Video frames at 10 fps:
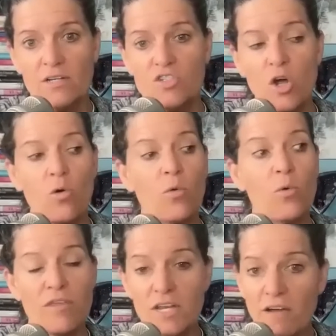So,
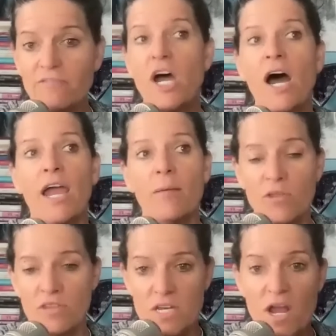with enough time,
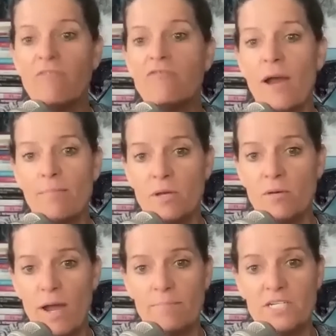with enough rep-
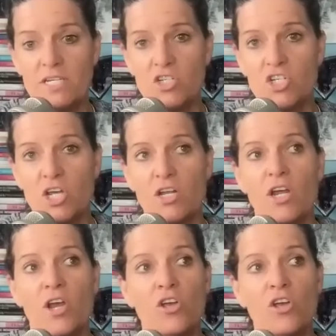repetition,